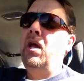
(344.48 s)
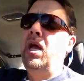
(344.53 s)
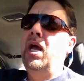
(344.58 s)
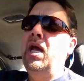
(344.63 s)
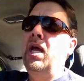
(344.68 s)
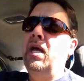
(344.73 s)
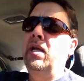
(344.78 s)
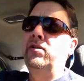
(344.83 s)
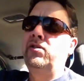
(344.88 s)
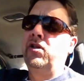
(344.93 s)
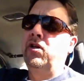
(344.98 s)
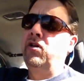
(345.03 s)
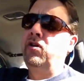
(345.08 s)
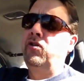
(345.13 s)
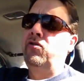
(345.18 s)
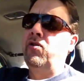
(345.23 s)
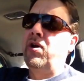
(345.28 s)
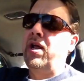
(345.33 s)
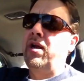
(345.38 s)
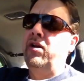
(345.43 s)
And so you
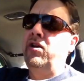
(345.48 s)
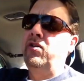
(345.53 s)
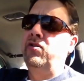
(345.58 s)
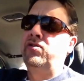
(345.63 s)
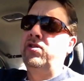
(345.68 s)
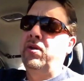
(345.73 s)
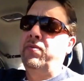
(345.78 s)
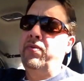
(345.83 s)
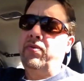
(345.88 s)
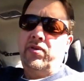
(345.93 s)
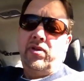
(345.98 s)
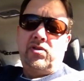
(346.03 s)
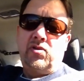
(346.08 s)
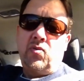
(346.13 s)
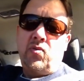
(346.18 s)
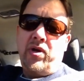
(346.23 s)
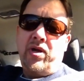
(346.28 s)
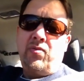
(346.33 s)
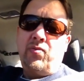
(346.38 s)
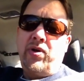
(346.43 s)
try to do something that's a
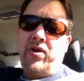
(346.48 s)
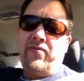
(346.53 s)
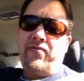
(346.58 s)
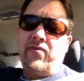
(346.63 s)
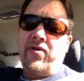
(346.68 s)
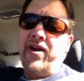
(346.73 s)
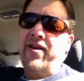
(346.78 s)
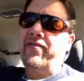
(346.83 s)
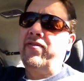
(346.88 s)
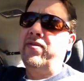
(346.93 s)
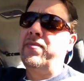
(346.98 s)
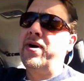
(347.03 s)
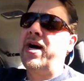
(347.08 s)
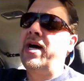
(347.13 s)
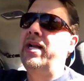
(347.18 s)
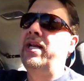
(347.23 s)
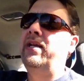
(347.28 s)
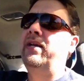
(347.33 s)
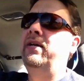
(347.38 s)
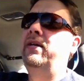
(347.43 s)
win-win for
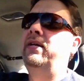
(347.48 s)
everybody,